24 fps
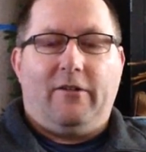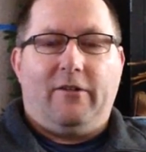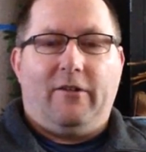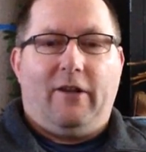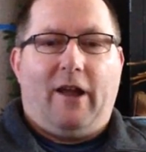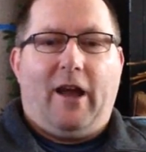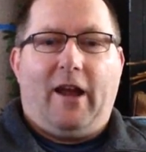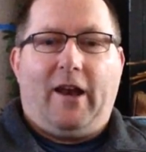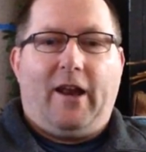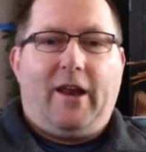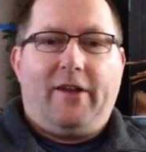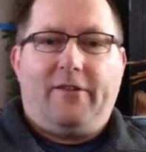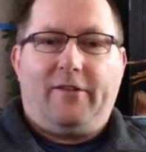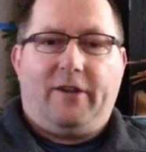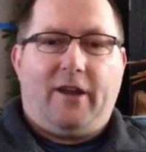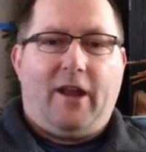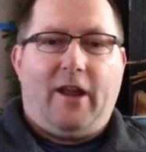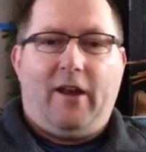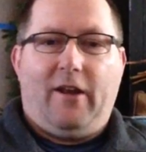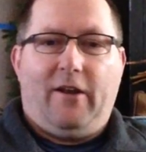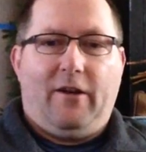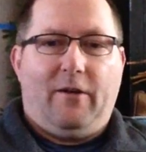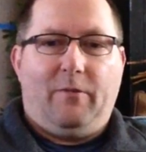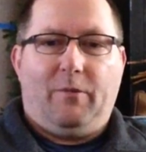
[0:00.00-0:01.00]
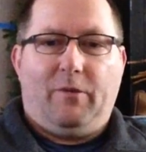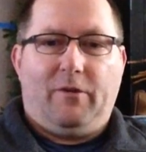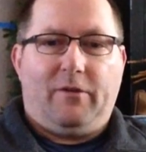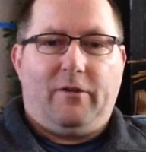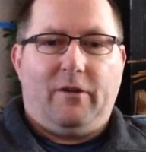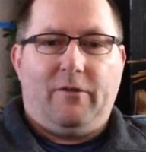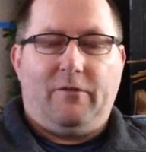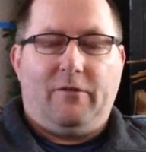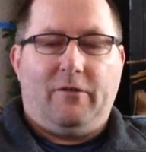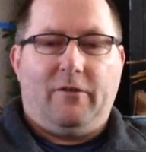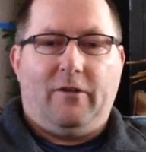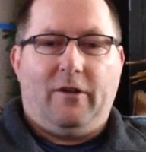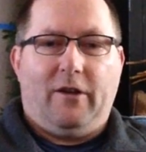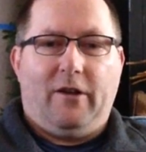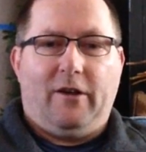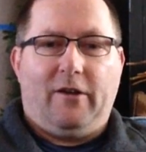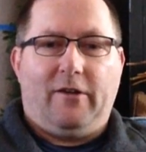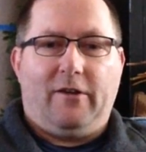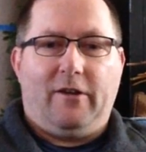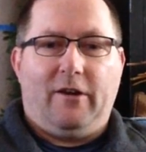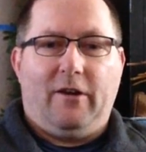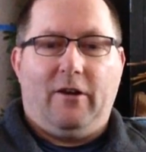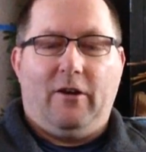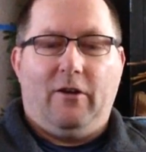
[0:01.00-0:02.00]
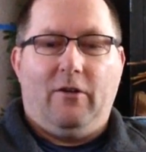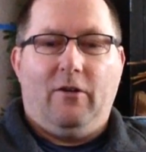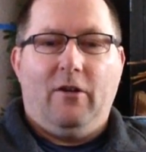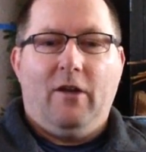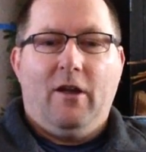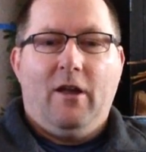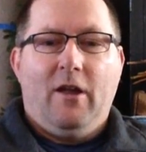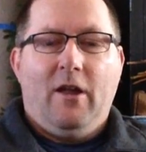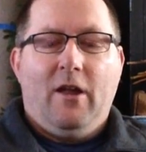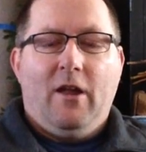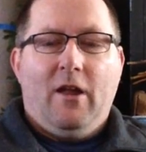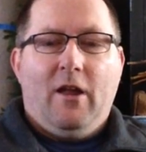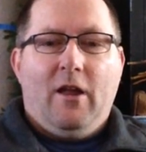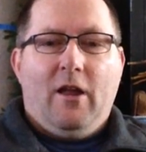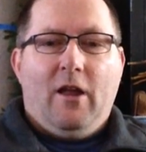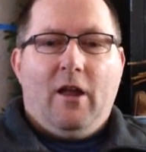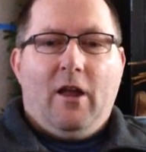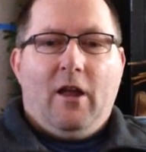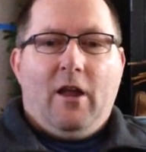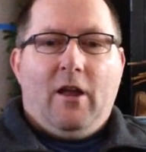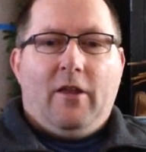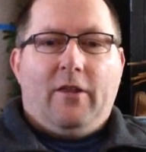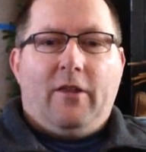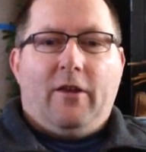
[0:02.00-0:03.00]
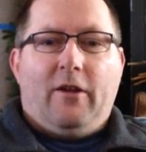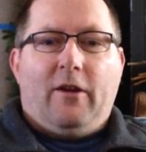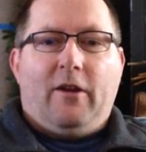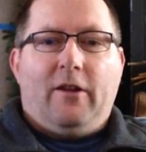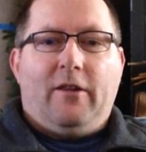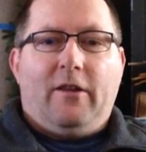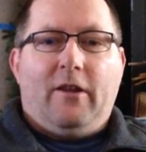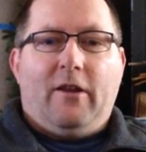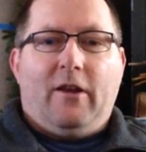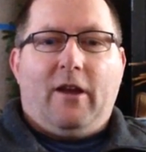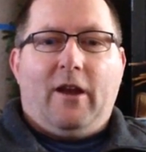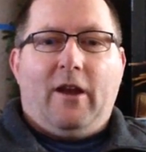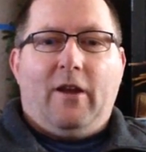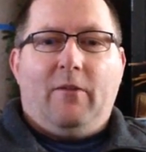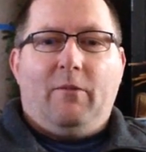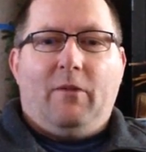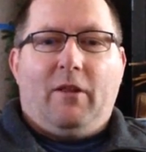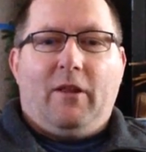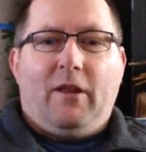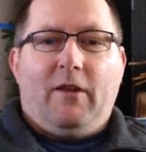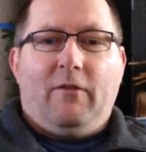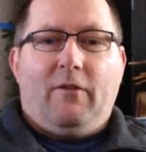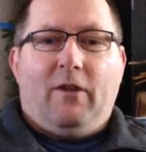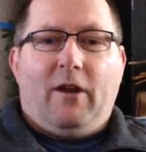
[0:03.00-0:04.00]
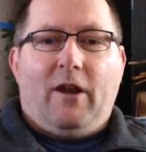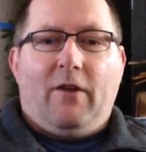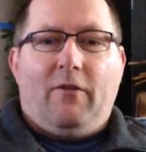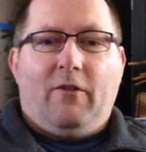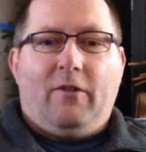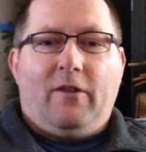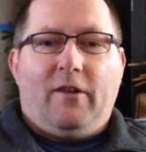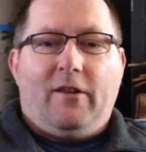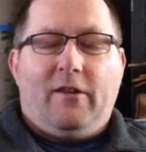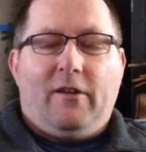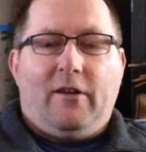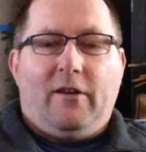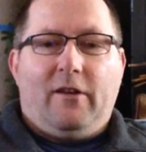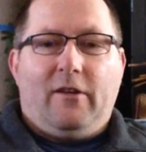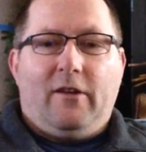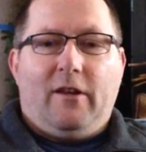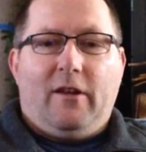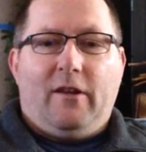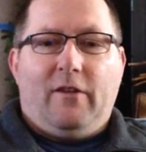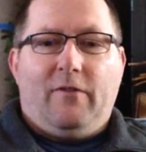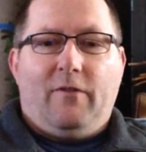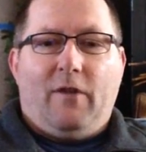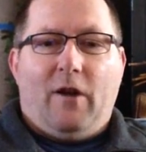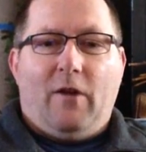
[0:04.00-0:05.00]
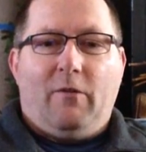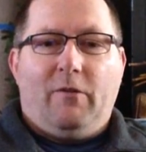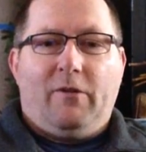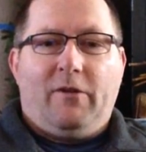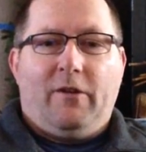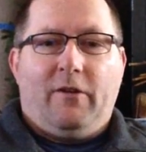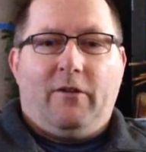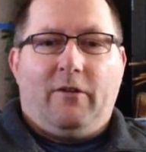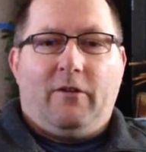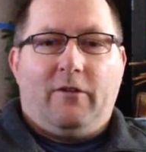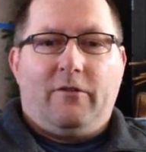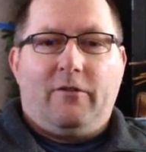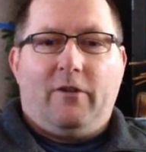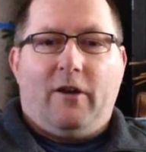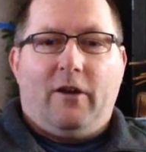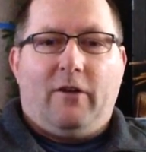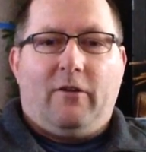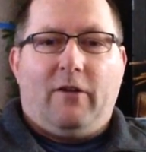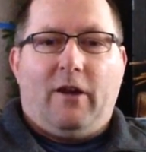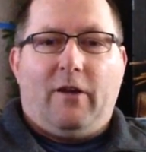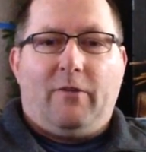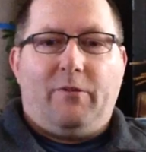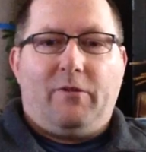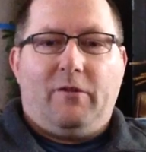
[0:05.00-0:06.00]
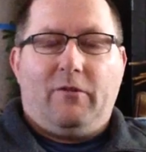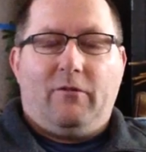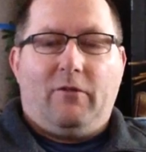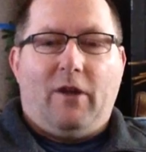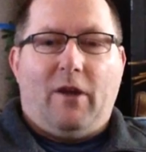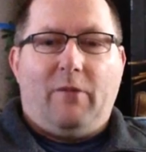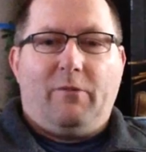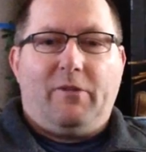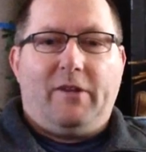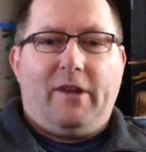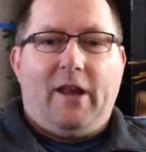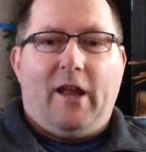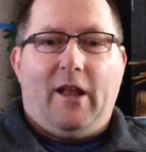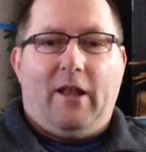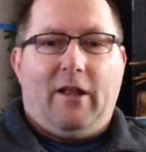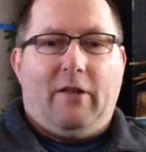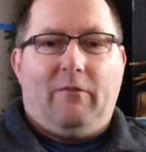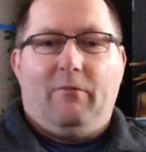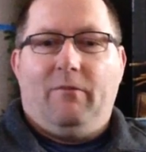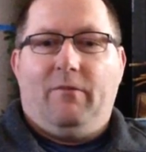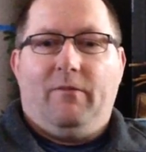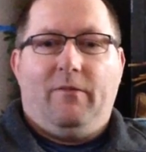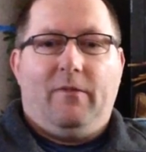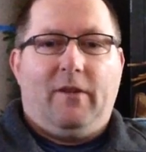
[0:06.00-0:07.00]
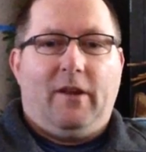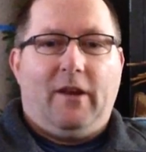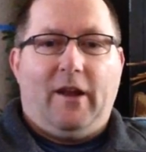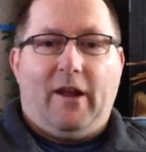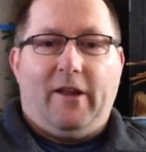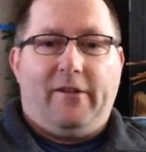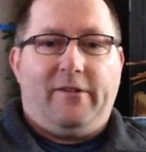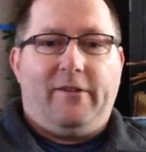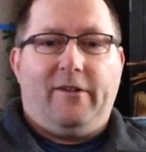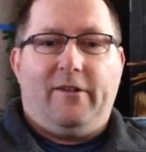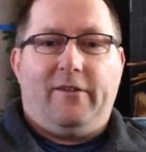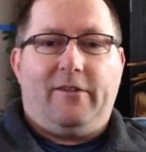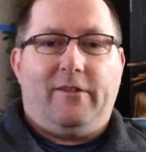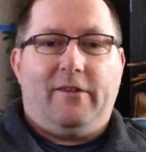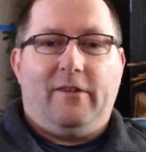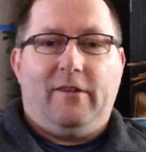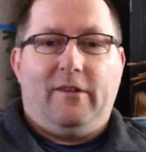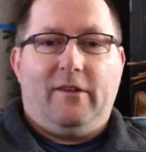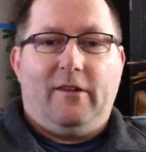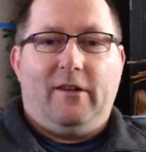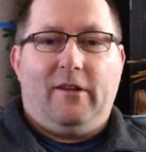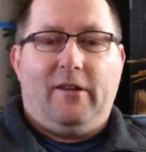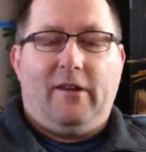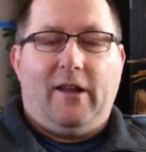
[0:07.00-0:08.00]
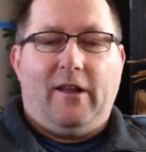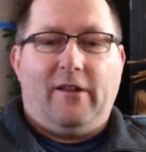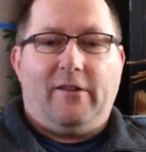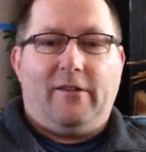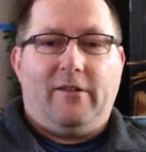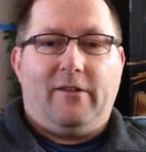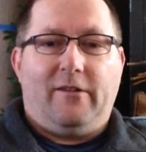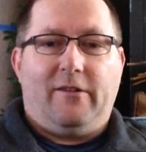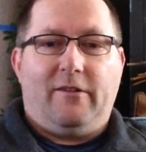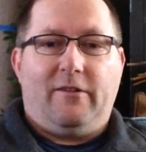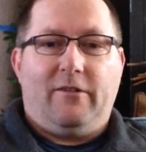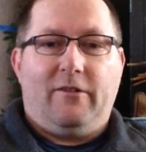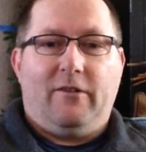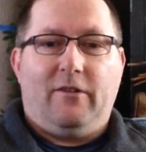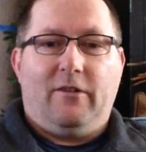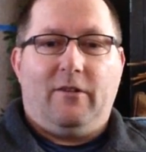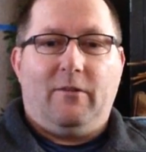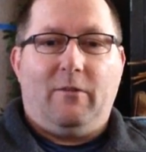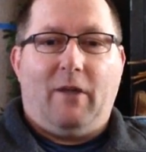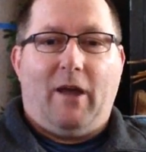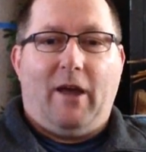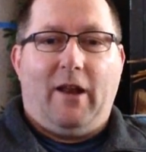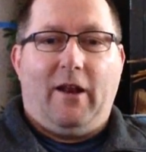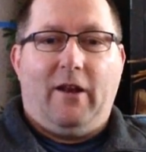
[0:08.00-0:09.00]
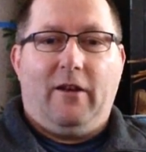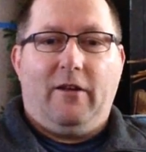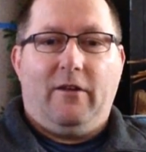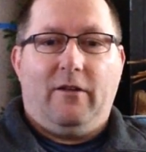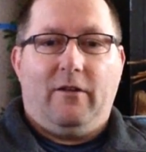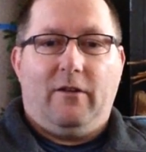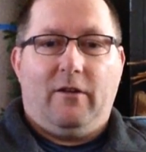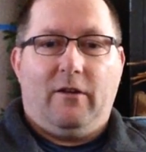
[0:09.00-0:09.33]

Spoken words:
They're not educated on prescription drugs. They're going to believe whatever these pharmaceutical drug reps tell them, and that's just the truth about it.